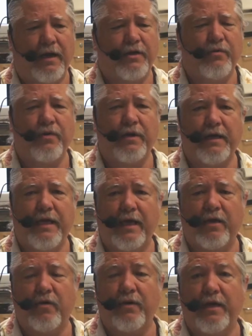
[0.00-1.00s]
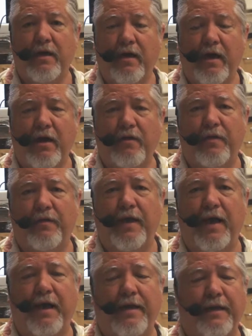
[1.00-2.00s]
You really can't go any higher than
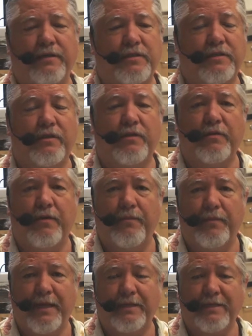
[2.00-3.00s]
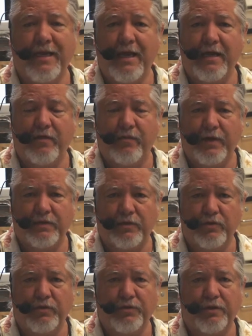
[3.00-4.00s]
that and still maintain the
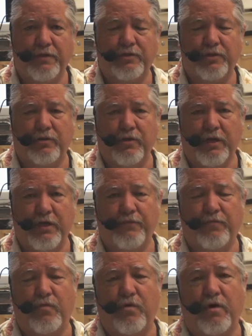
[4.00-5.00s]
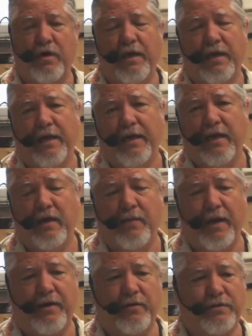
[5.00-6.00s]
resolution that you're looking for in a
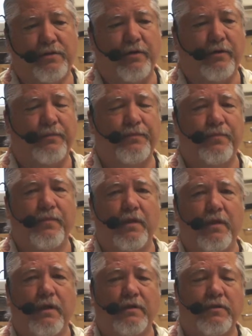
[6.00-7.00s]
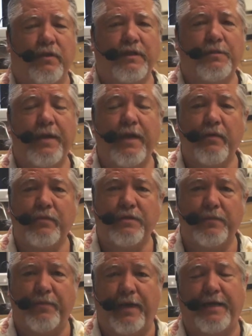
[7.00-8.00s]
microscope. So let's begin with
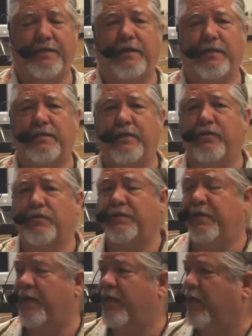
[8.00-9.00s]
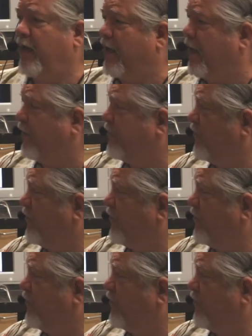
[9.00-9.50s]
some basics, and you'll see a